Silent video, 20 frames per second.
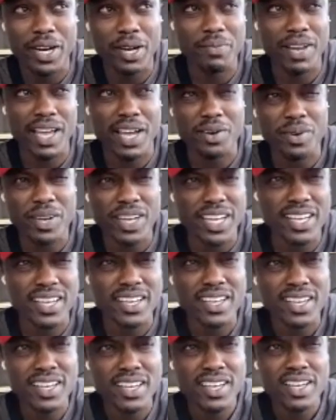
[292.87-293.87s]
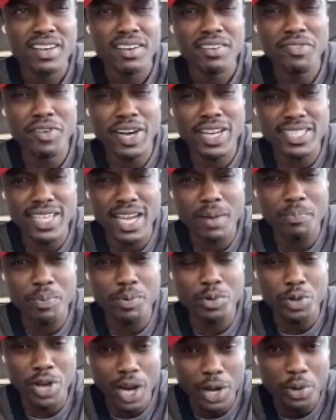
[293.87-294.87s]
I'm like, okay, for example, you
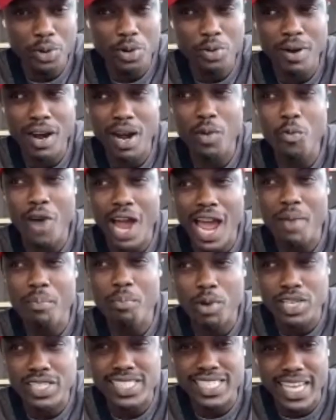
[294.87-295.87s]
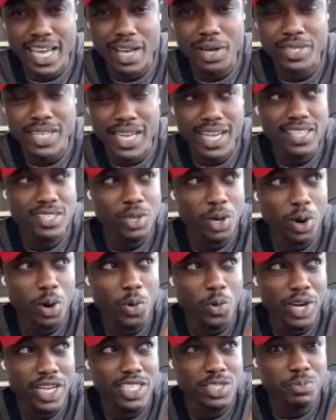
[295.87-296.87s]
are Yoruba. Why must the elders
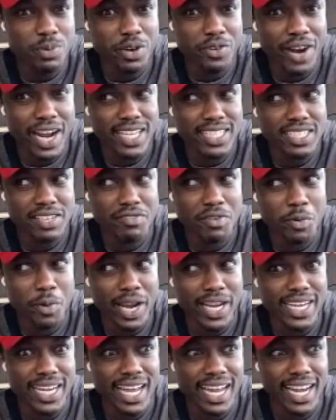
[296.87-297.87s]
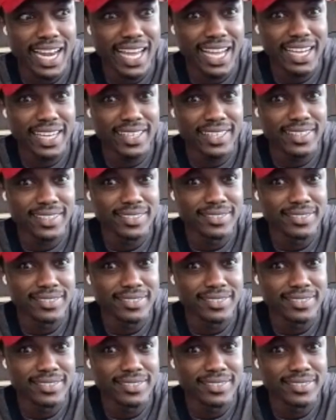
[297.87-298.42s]
always be right even when they are lying?